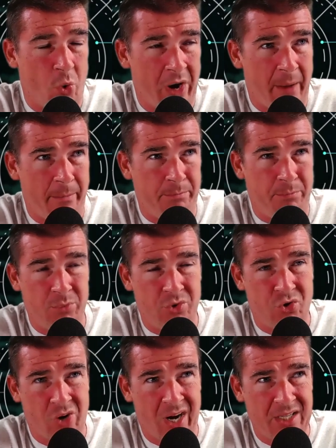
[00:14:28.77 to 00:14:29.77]
What I'm
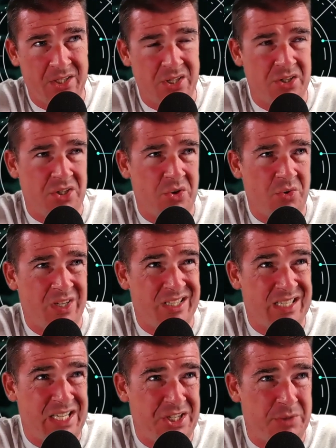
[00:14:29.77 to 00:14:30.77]
trying to do
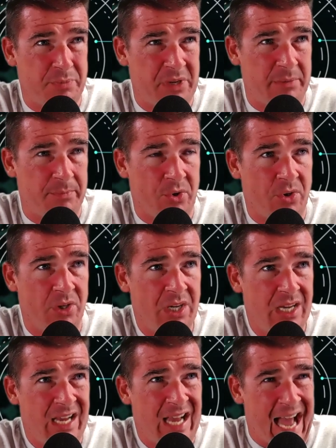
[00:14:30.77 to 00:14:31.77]
is teach people
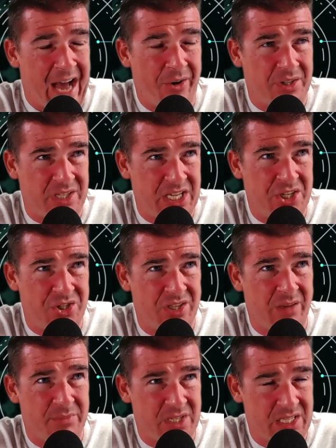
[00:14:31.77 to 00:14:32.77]
how to teach
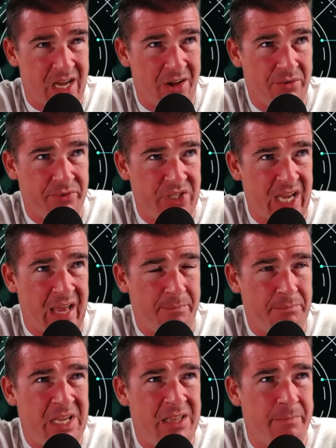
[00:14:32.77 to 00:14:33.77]
themselves
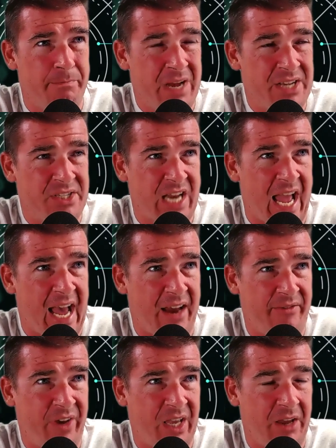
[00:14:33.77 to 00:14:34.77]
and be the best
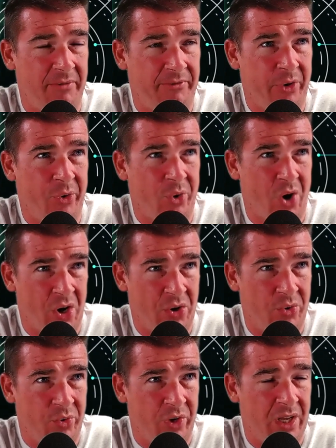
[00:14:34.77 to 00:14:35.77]
advocate for their
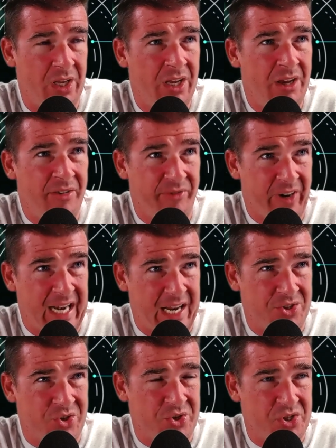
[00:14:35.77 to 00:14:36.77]
own
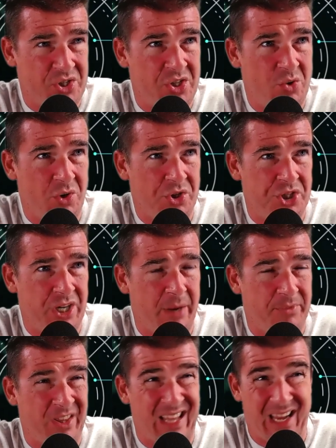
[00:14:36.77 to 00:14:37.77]
financial
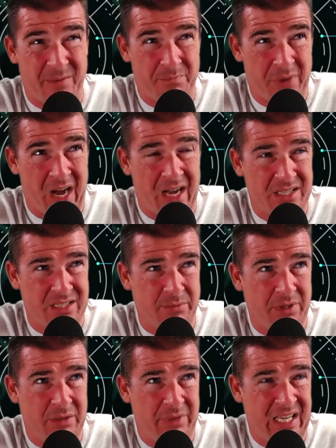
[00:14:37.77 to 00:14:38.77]
stewardship that they can
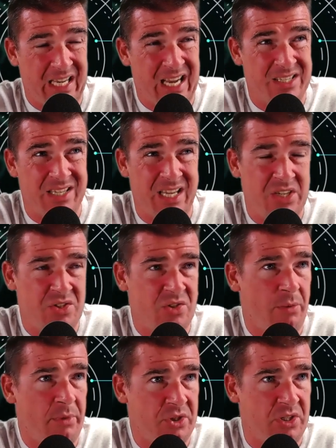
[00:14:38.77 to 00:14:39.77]
possibly be. Guys, thank you
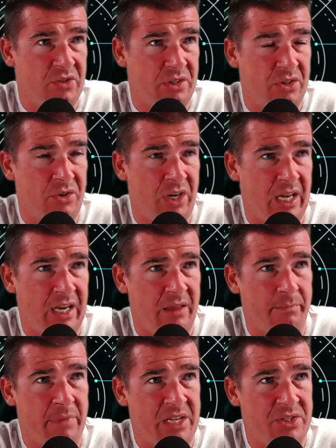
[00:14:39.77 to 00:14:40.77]
so much for tuning into
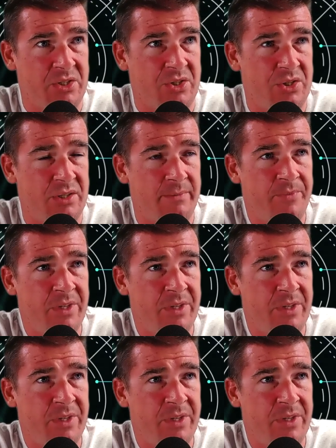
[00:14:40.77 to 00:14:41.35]
the message.